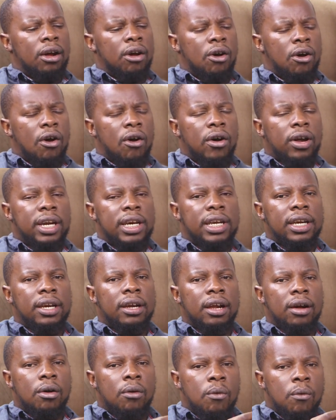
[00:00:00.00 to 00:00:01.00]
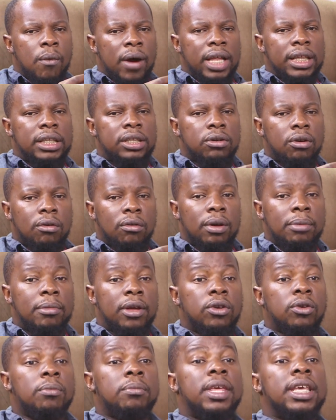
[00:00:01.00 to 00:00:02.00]
God wants
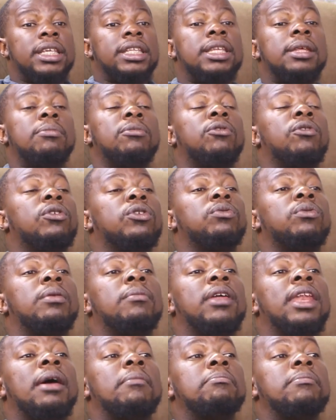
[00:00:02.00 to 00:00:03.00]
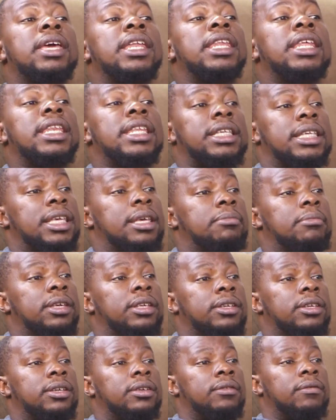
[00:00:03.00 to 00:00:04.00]
women to be esteemed because women are made in his
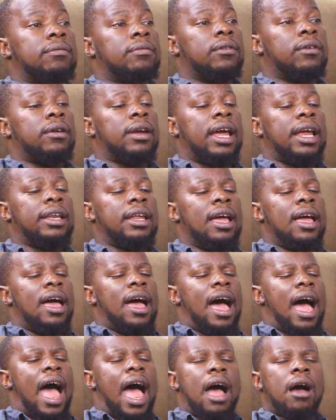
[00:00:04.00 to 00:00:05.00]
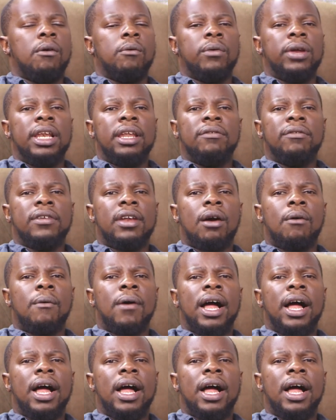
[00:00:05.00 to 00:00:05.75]
image. All right. We live in a